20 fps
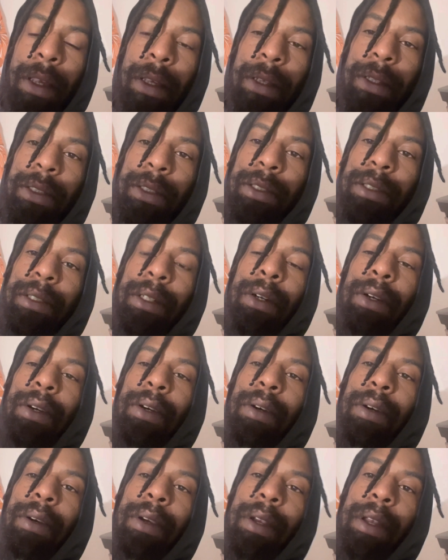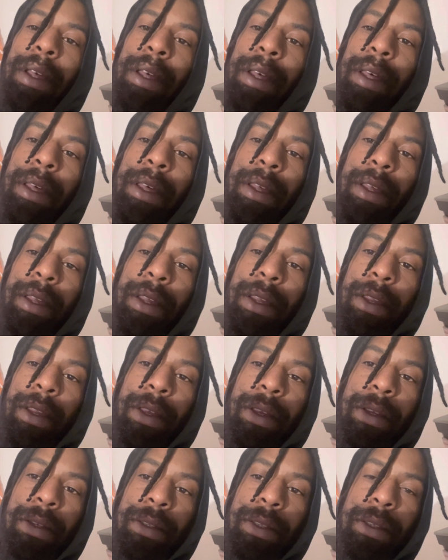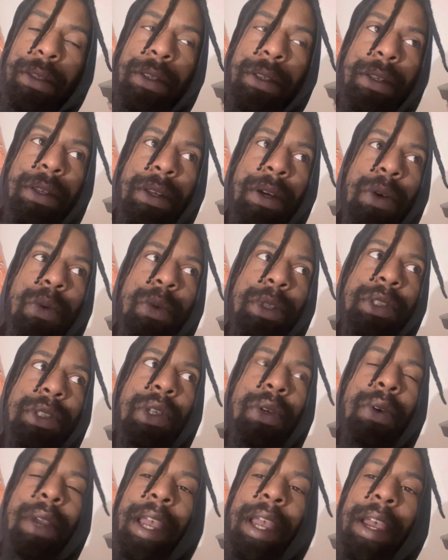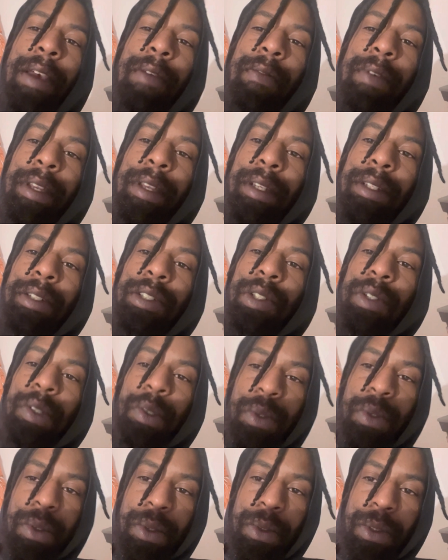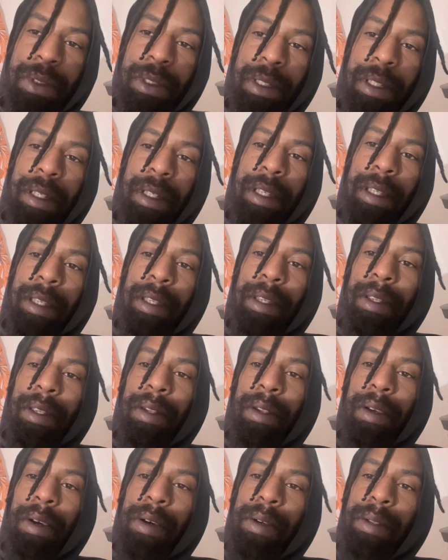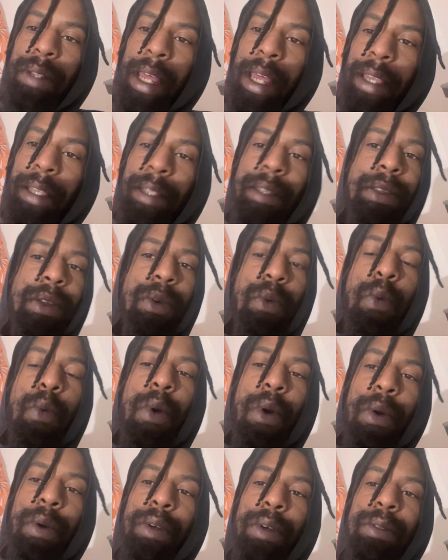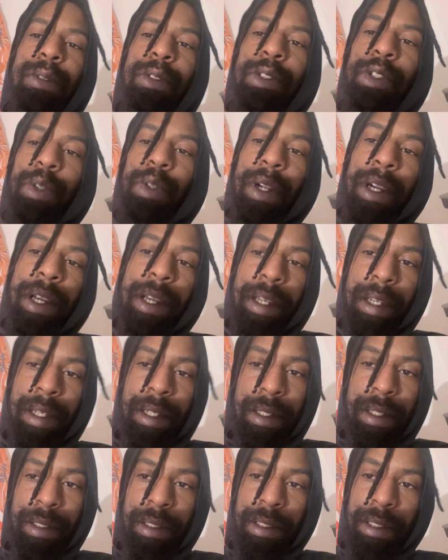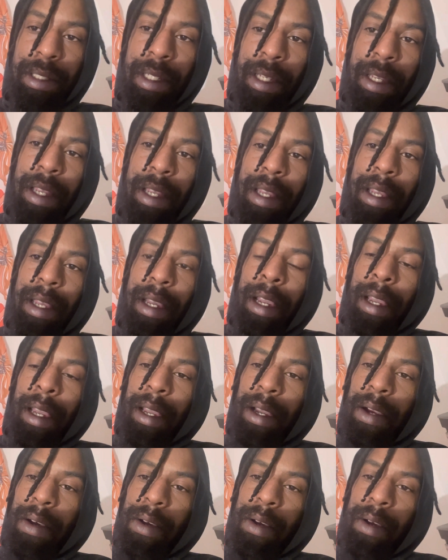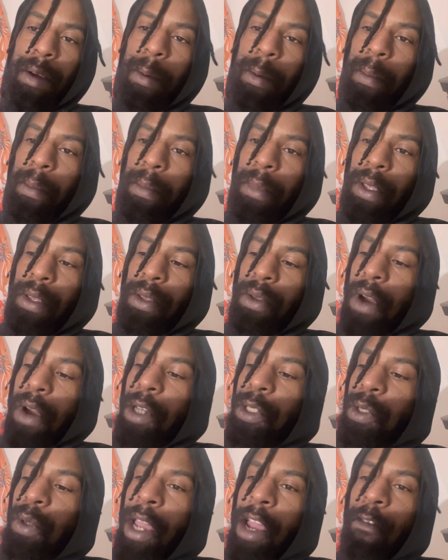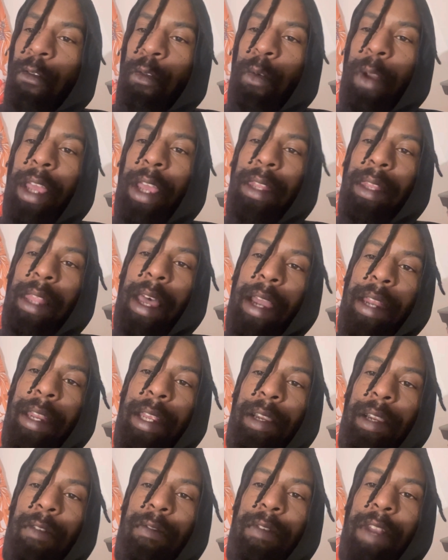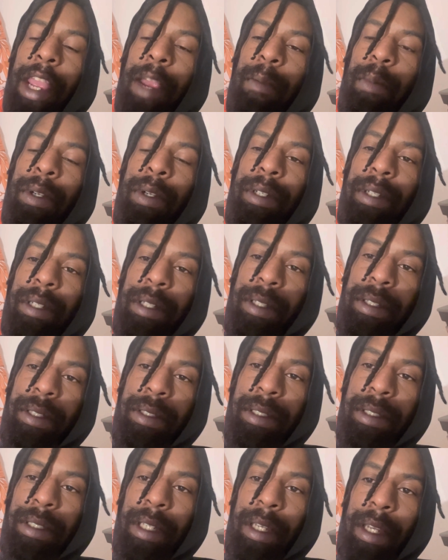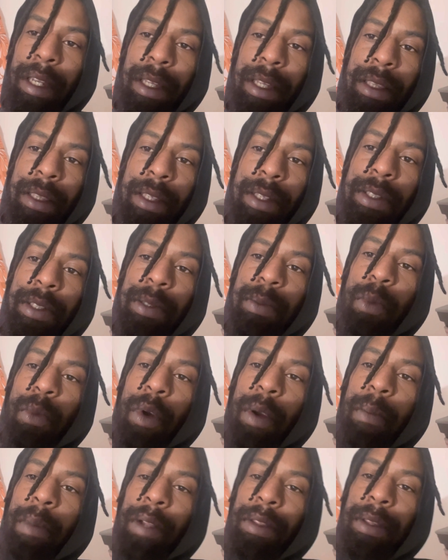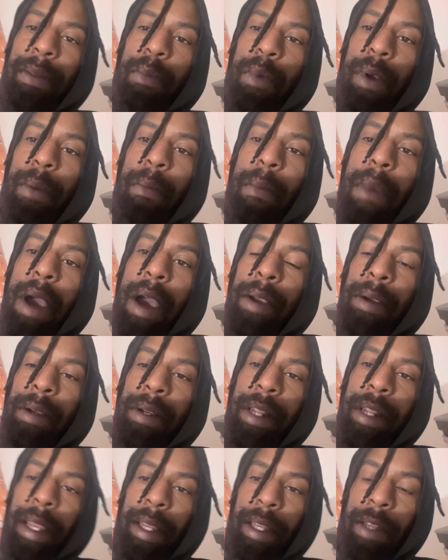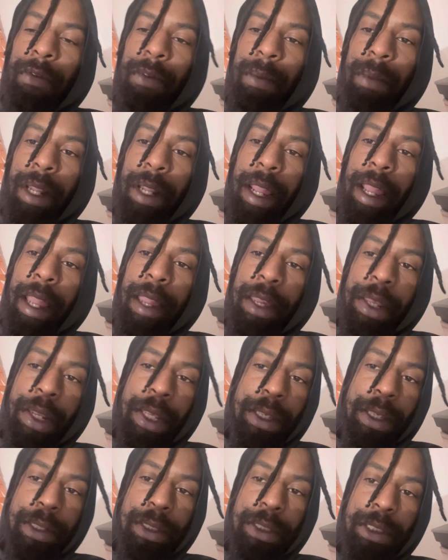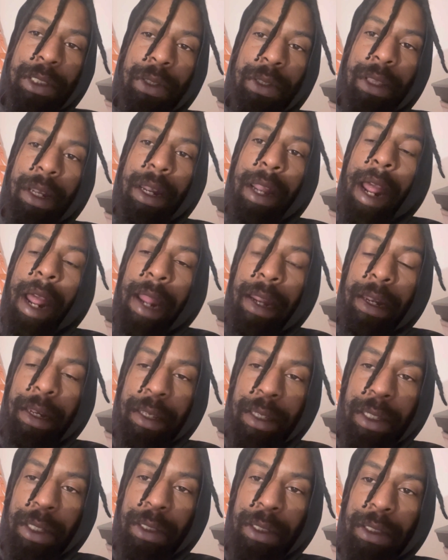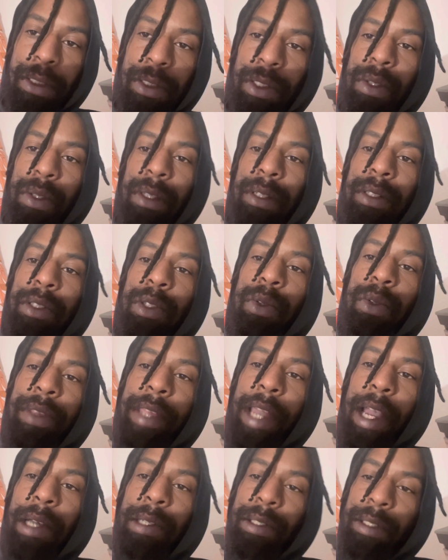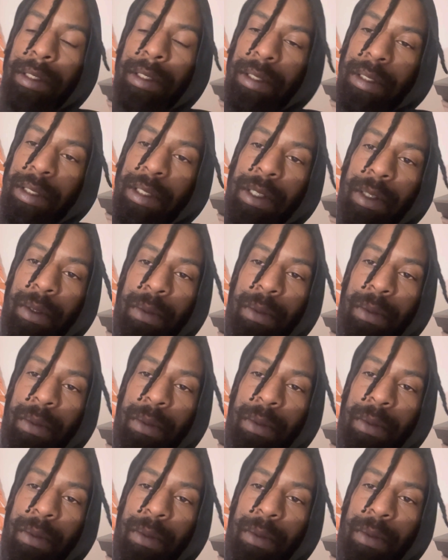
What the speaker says: So, we still have issues, like the war on drugs. You also have redlining of neighborhoods This is more about the more modern day, from the 80s to the 90s to the 2000s to the